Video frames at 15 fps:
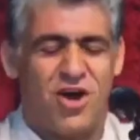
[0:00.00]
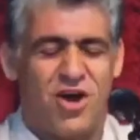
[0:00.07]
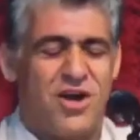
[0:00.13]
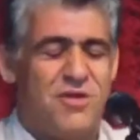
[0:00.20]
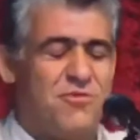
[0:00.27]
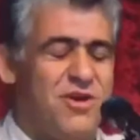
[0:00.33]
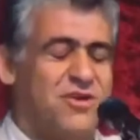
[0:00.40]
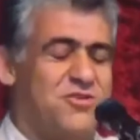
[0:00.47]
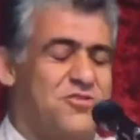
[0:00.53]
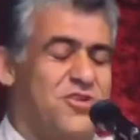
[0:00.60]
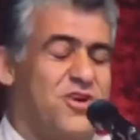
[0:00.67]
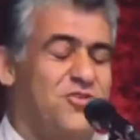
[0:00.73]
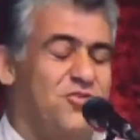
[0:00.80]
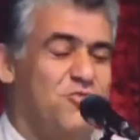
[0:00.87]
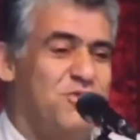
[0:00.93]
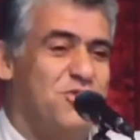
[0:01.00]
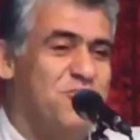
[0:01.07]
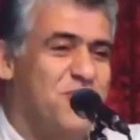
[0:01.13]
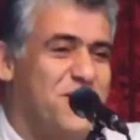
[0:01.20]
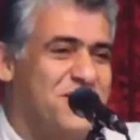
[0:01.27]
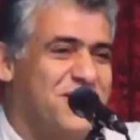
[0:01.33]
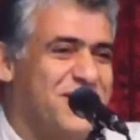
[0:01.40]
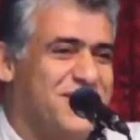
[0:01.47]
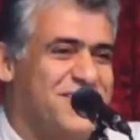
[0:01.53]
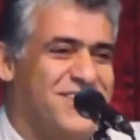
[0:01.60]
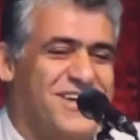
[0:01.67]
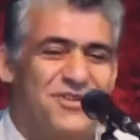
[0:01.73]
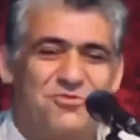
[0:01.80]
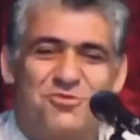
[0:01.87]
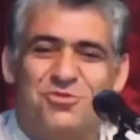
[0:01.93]
I try to be martyr and
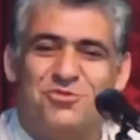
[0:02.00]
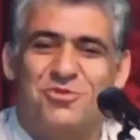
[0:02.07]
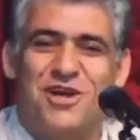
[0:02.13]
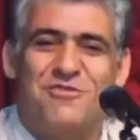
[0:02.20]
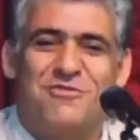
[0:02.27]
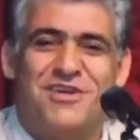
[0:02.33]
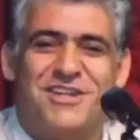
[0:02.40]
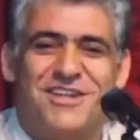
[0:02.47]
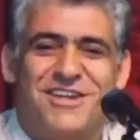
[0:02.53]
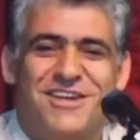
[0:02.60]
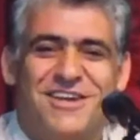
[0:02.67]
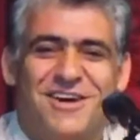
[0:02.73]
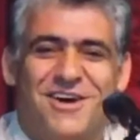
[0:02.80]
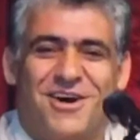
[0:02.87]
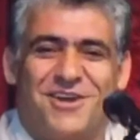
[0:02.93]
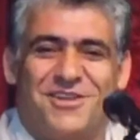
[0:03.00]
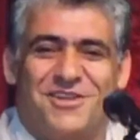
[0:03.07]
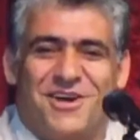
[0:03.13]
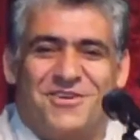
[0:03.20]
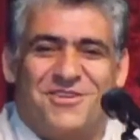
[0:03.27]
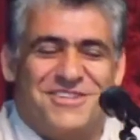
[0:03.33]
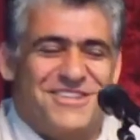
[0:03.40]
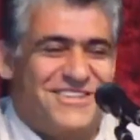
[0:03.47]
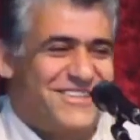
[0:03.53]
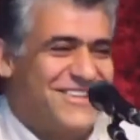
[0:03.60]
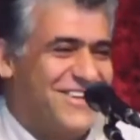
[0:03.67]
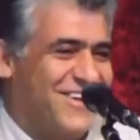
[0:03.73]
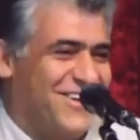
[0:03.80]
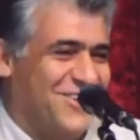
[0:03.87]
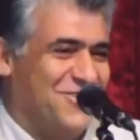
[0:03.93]
go to heaven. I thought, I
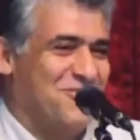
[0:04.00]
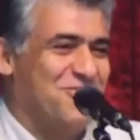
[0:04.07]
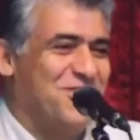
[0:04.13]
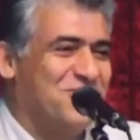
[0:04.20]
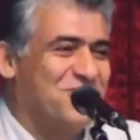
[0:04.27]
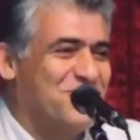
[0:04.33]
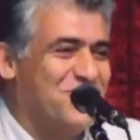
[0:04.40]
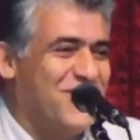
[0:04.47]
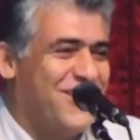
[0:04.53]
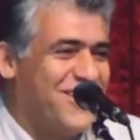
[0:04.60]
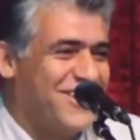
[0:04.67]
don't want to die.